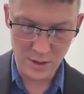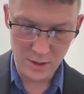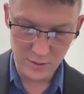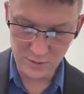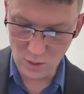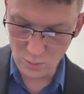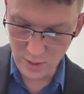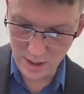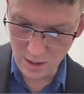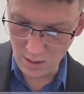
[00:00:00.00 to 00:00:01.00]
So
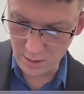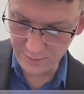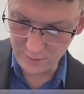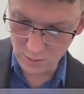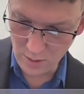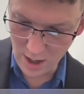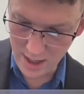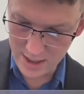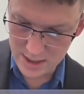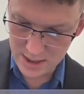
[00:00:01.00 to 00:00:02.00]
we can also
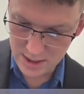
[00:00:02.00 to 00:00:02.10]
write,